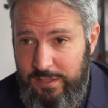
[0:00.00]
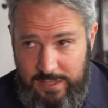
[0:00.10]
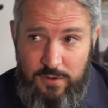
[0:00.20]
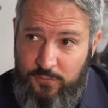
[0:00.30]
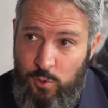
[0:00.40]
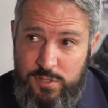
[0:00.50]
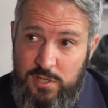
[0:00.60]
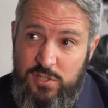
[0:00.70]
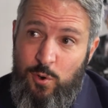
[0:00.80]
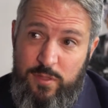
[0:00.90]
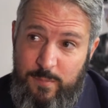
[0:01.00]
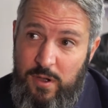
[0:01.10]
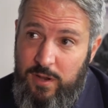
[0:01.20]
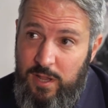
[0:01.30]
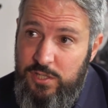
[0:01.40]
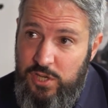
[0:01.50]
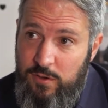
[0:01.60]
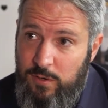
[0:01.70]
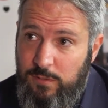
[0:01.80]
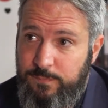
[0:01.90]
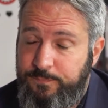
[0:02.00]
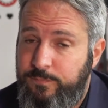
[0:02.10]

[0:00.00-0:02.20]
Then, of course, there's North America in general.